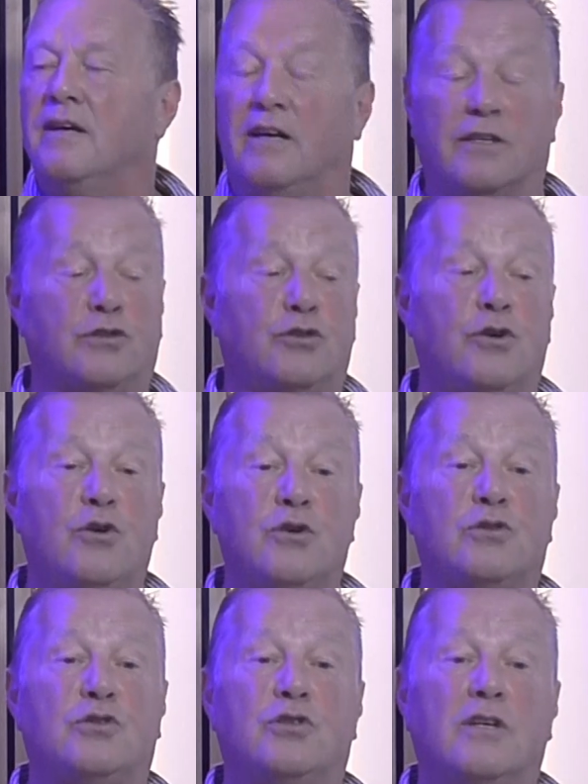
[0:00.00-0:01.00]
It's
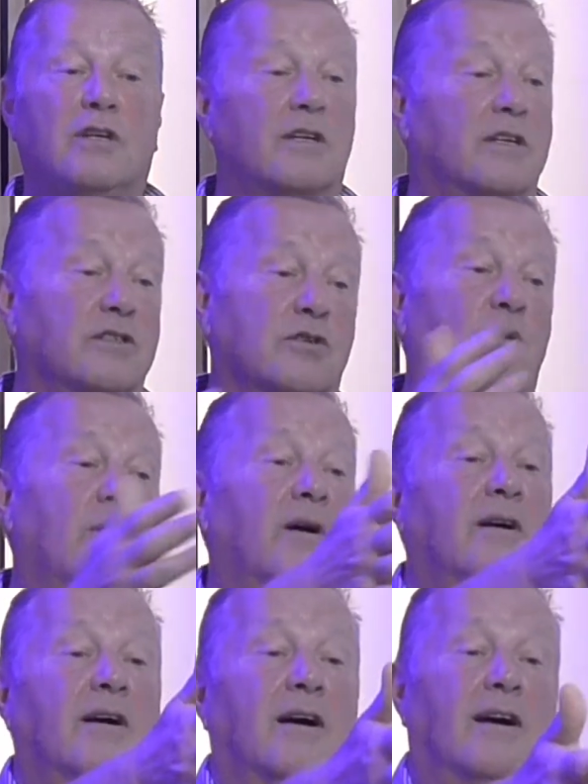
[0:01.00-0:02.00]
huge. It's got
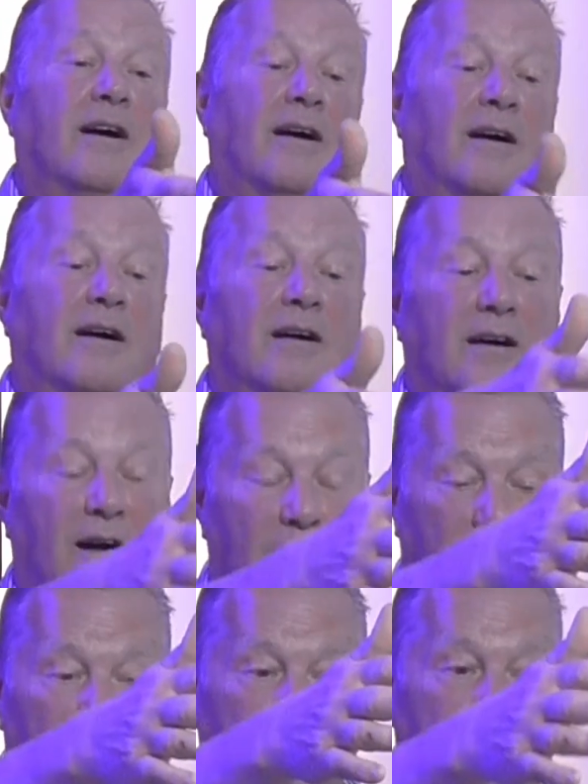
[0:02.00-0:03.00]
a
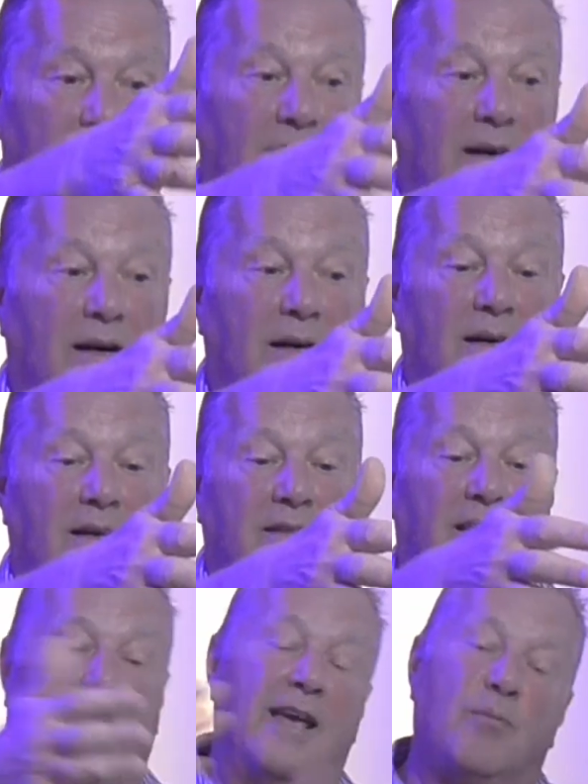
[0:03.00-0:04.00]

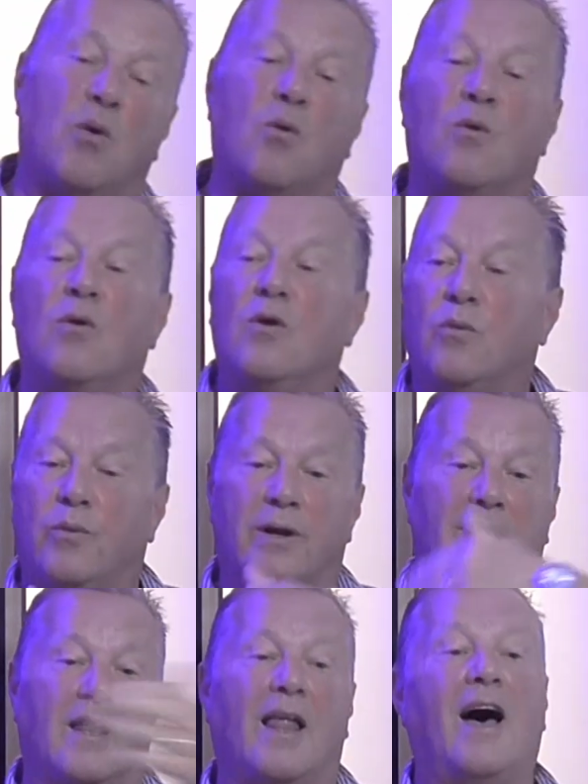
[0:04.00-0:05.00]
table we
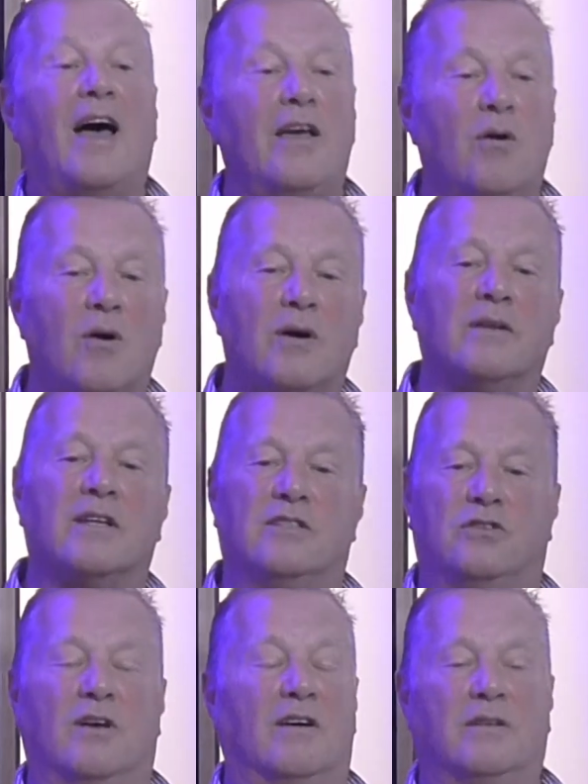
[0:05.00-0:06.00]
rely on,
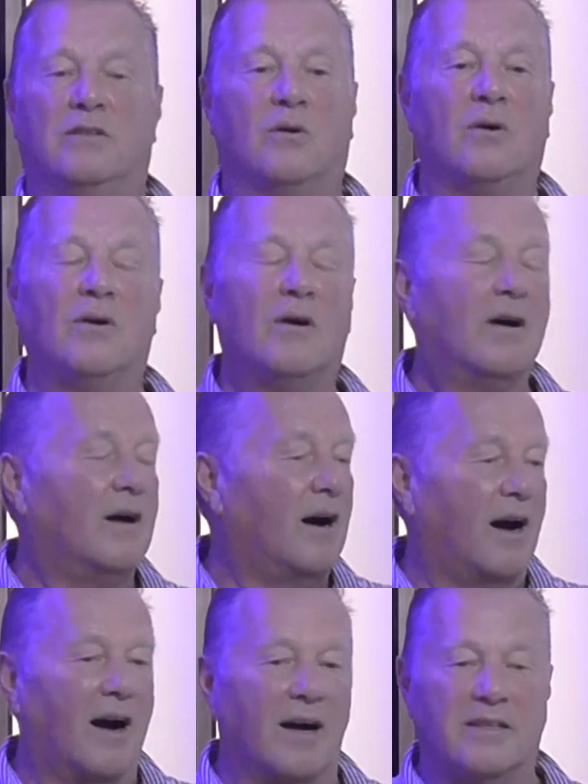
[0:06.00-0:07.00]
like, you know,
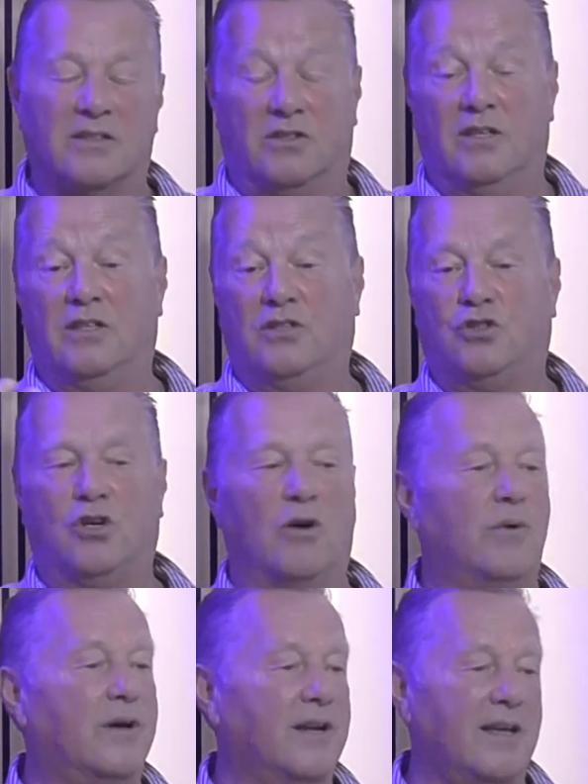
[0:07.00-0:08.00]
and I say the
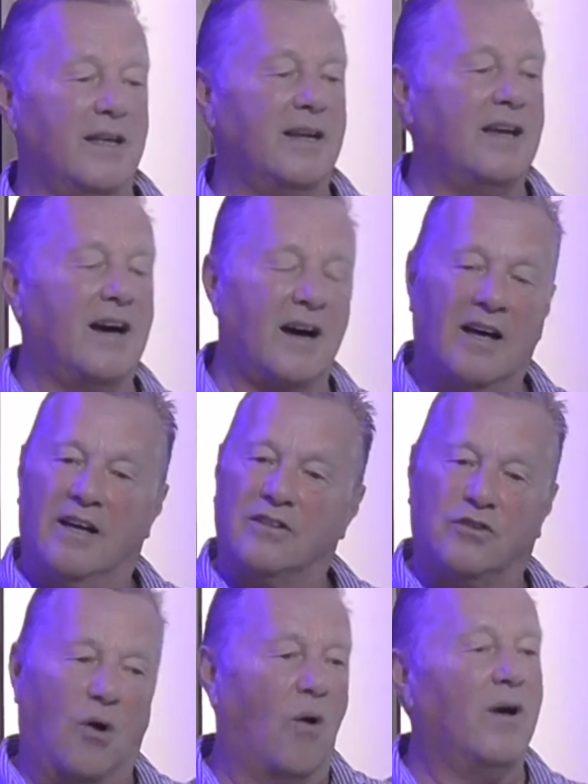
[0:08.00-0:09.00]
shower area,
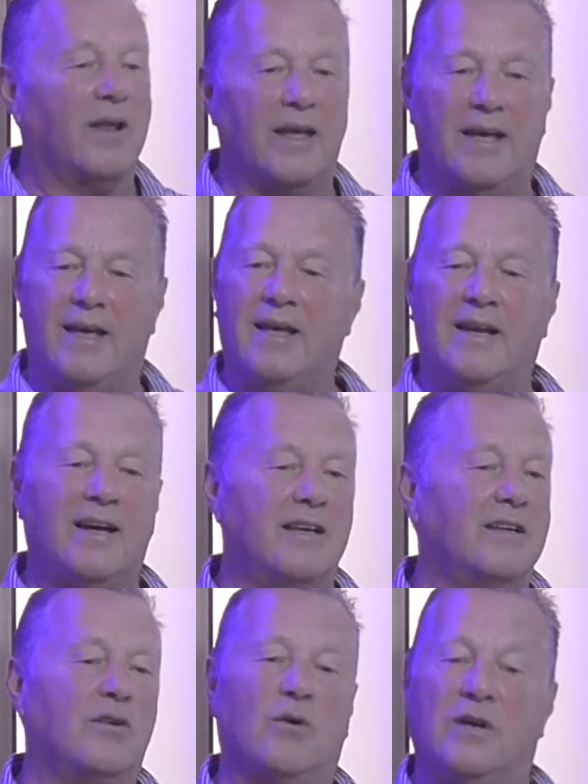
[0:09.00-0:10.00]
toilet area,
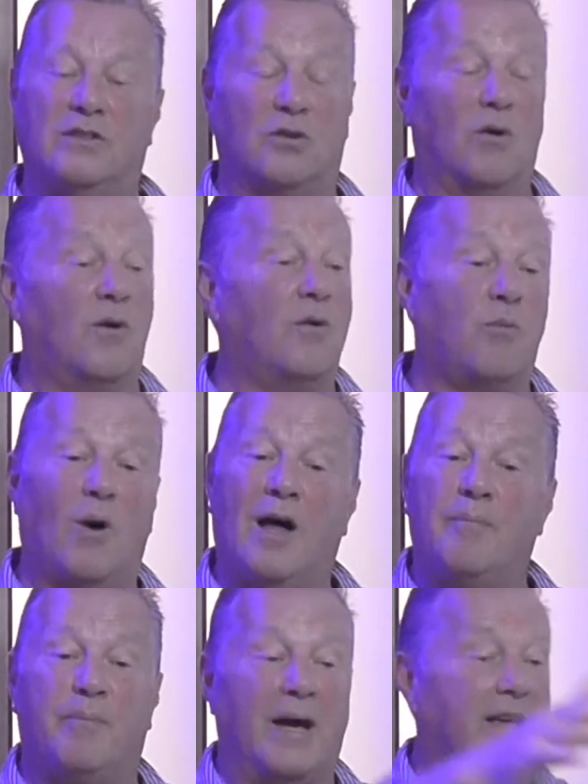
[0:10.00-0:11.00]
you know, it's all
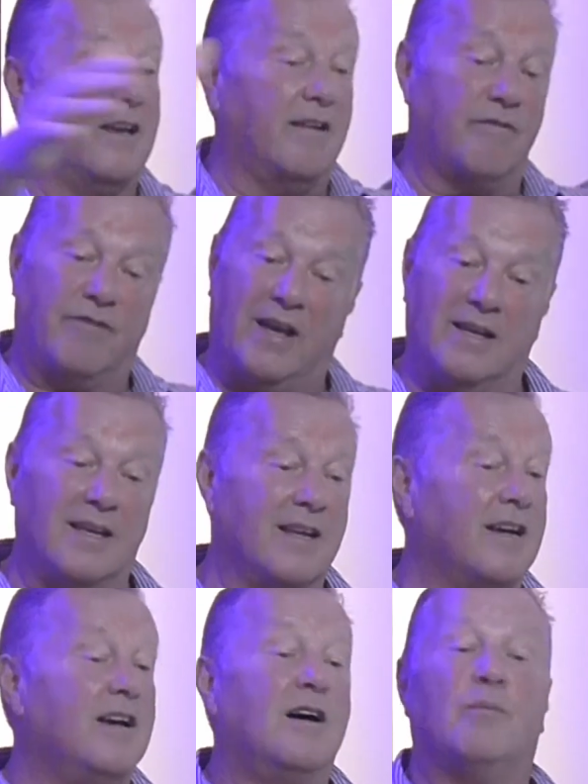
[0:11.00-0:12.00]
one big confined
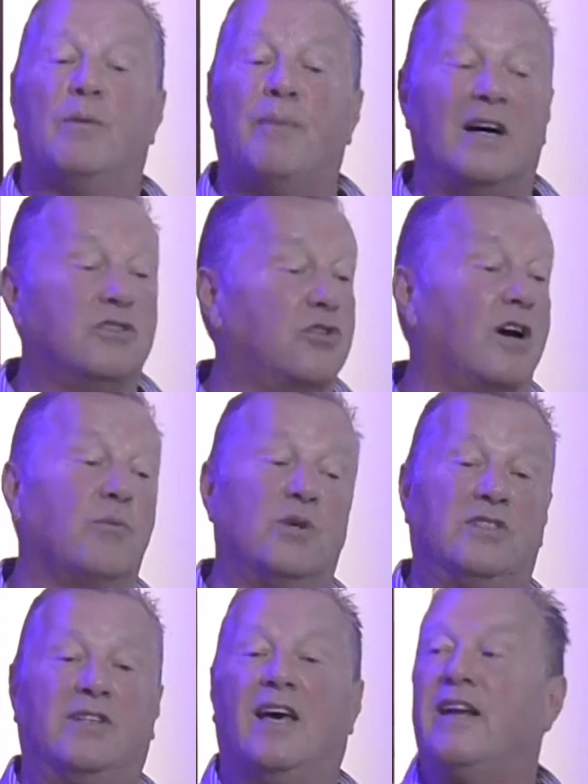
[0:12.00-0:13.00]
area. But my son
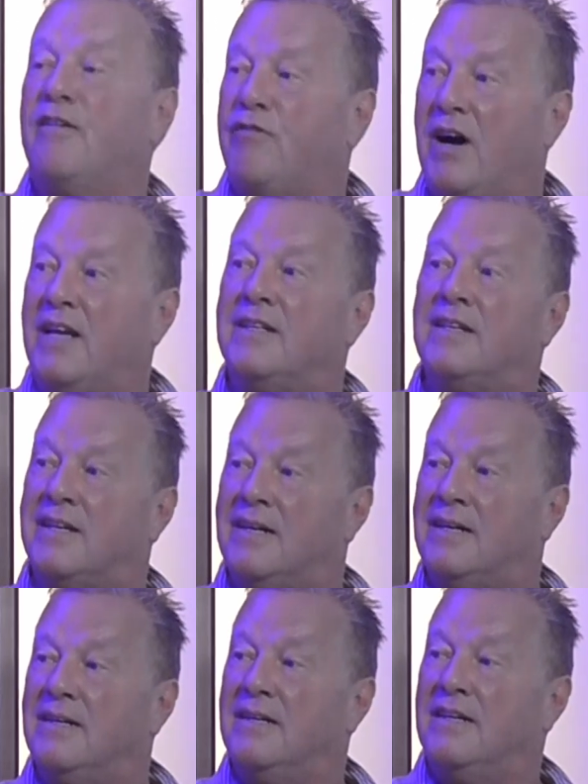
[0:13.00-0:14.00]
was terrified of that.